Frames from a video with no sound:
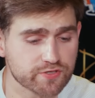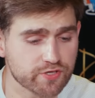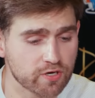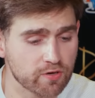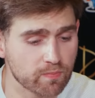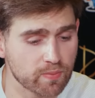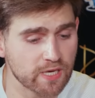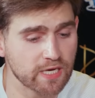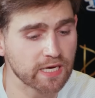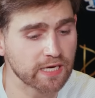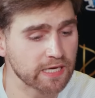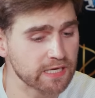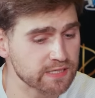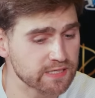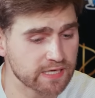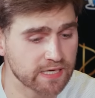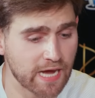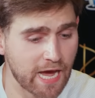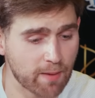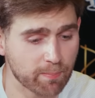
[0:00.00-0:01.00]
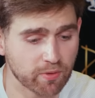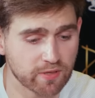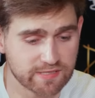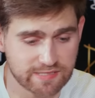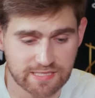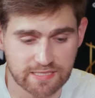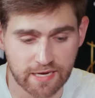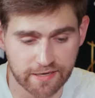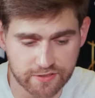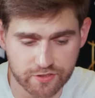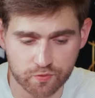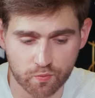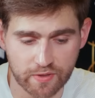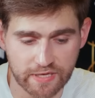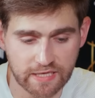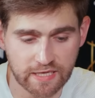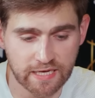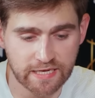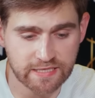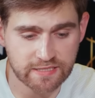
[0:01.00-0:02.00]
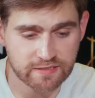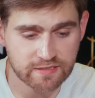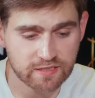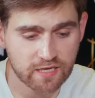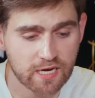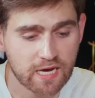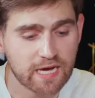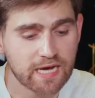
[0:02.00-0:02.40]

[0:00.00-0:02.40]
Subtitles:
going to be in Indianapolis next weekend.